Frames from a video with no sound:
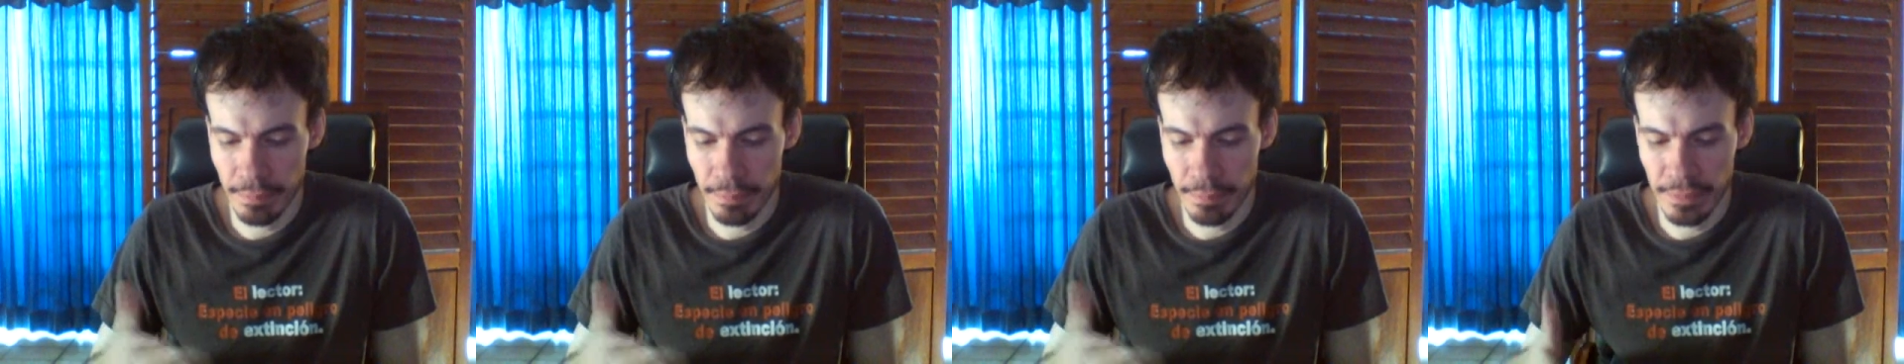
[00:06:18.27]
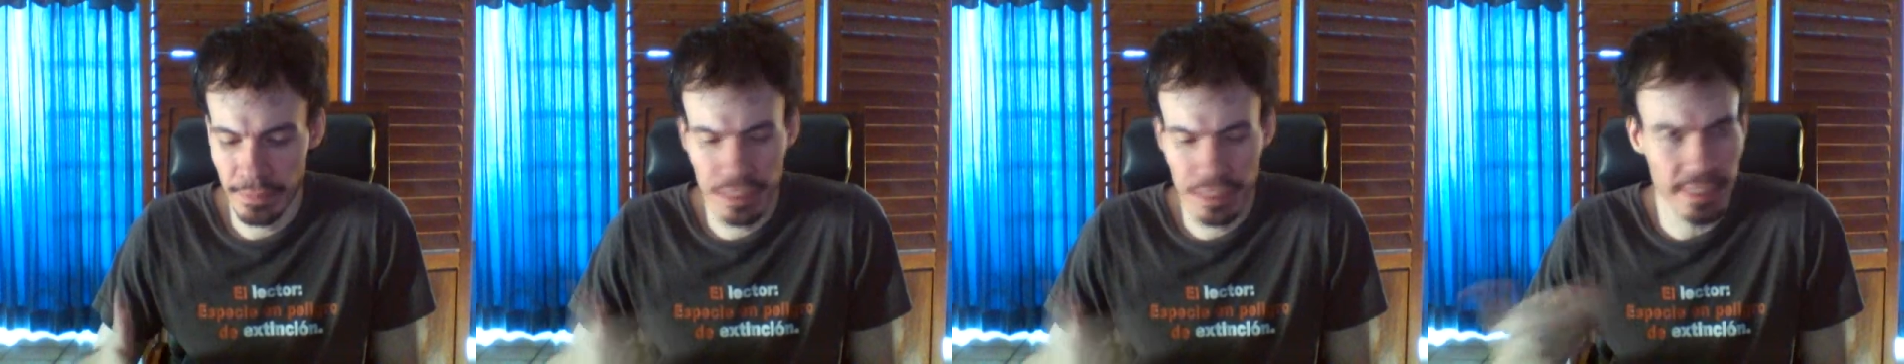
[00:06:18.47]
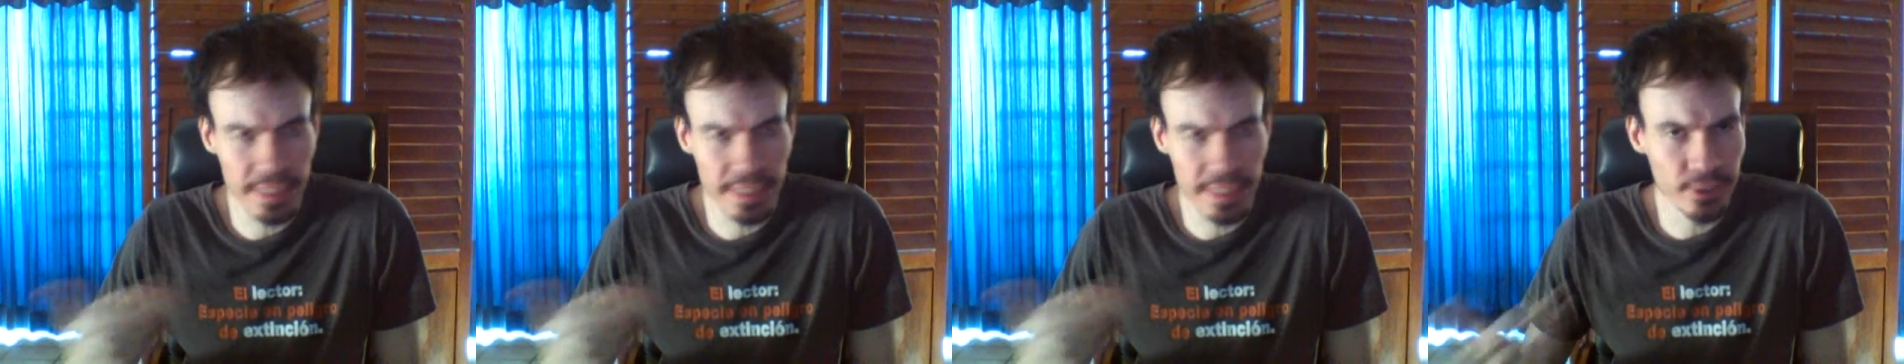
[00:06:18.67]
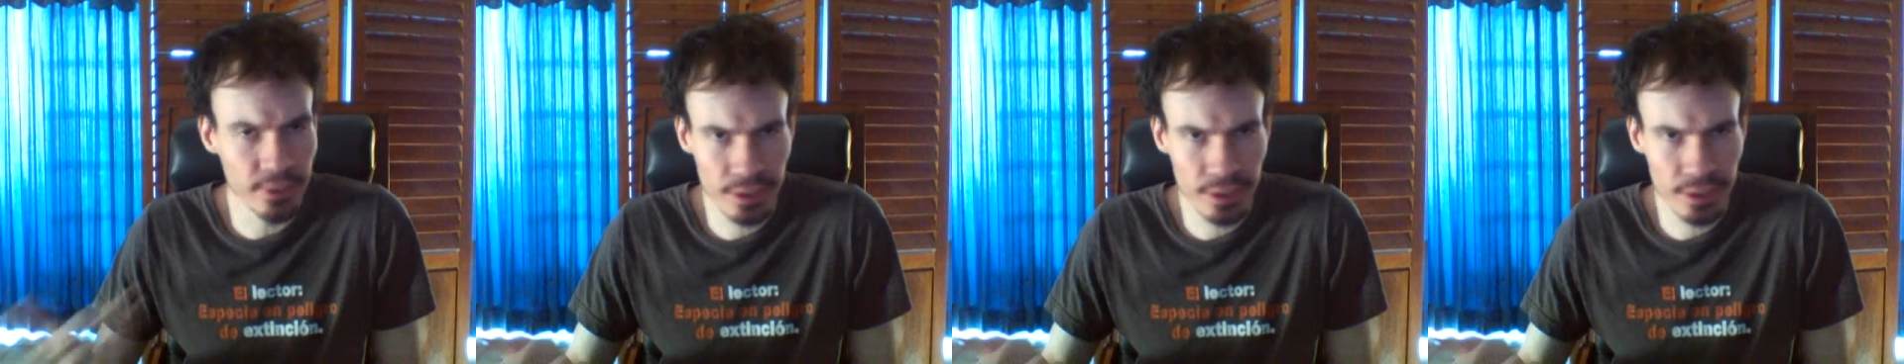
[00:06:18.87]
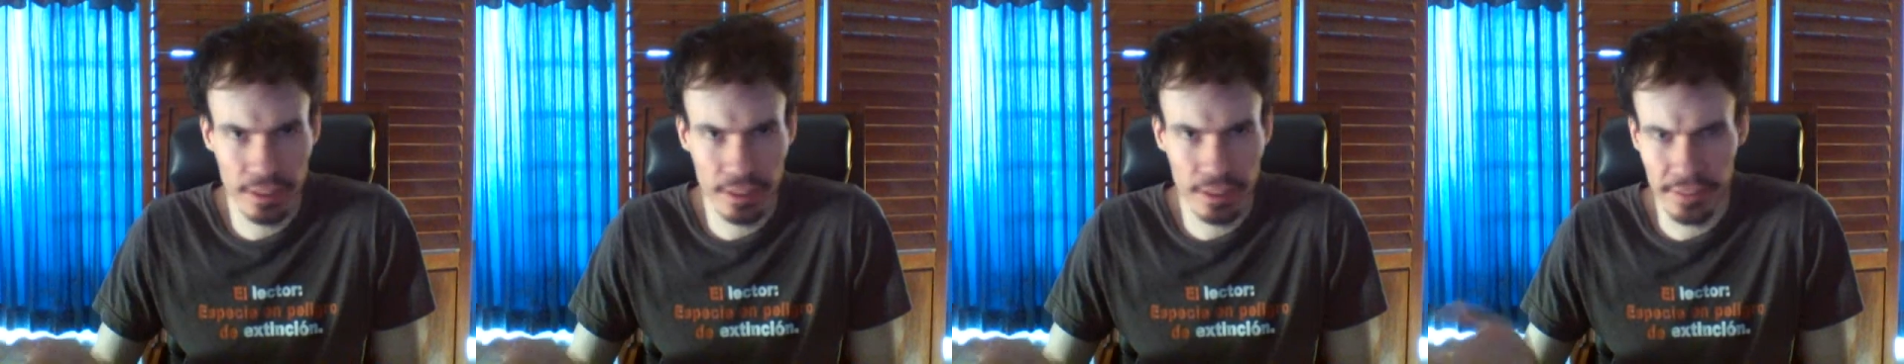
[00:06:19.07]
disguise
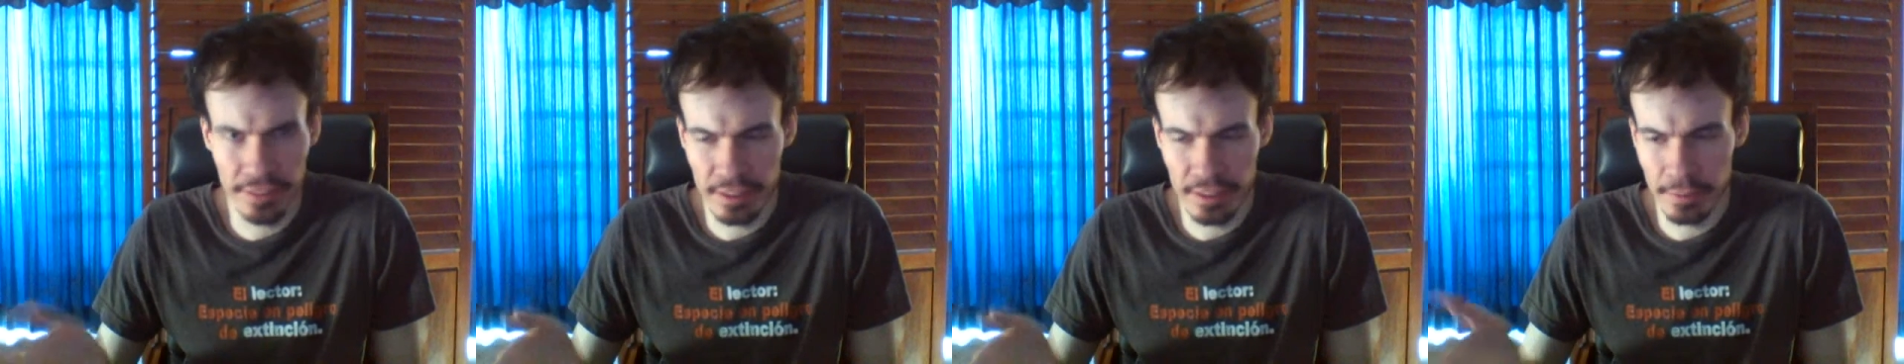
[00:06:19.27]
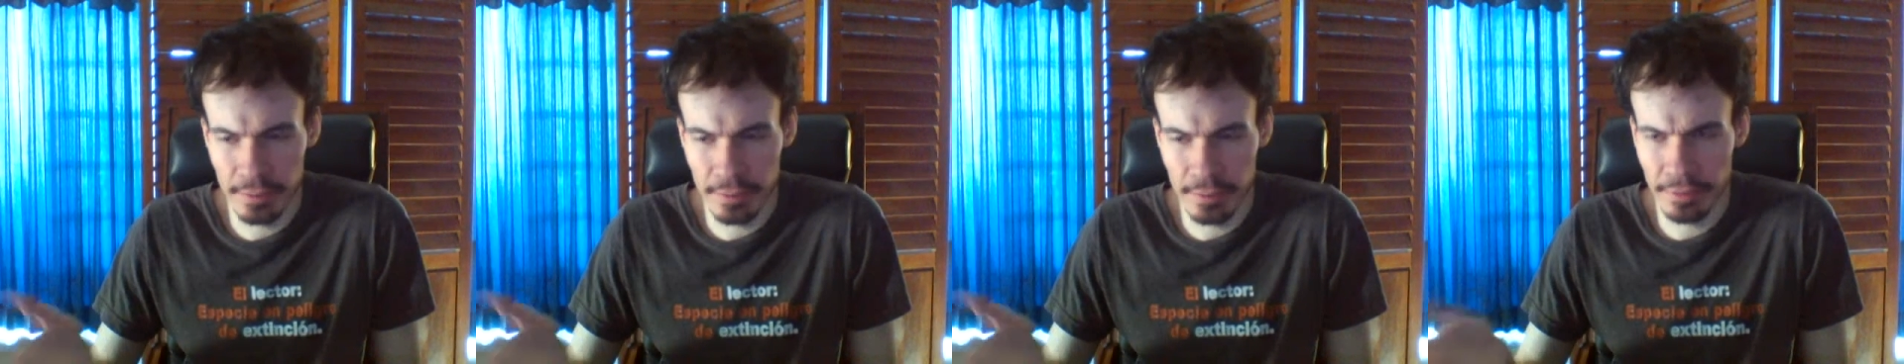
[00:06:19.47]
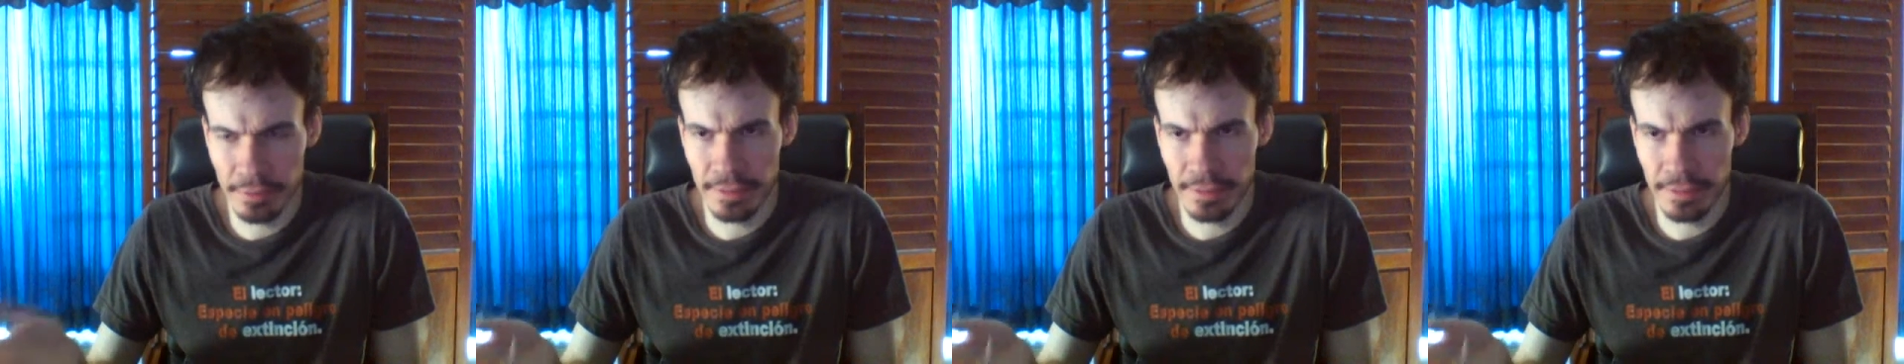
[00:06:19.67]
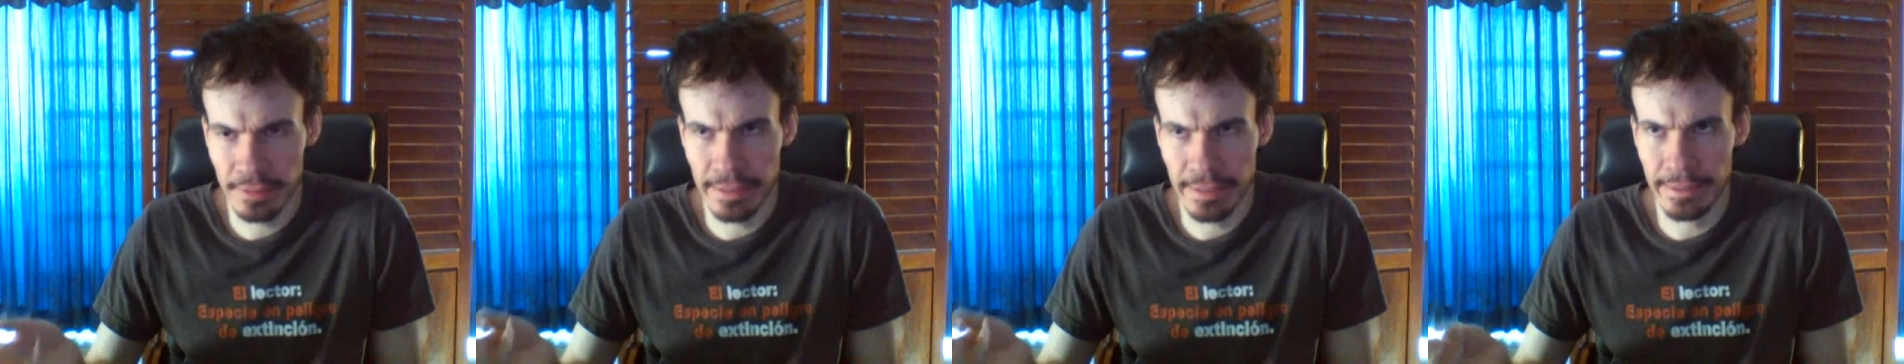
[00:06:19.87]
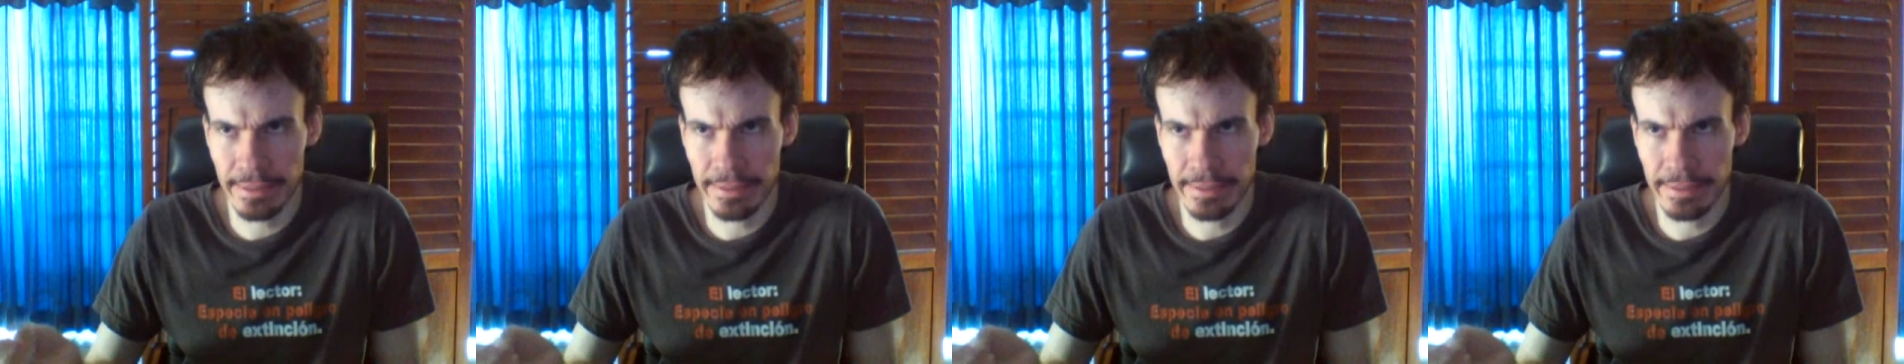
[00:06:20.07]
yourself as some of
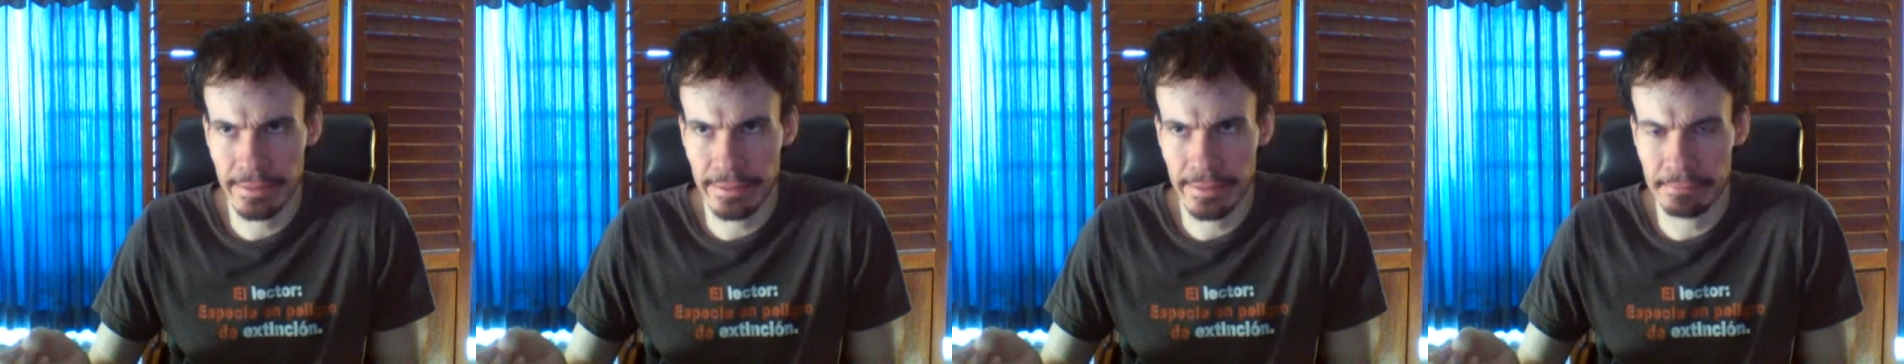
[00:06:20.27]
like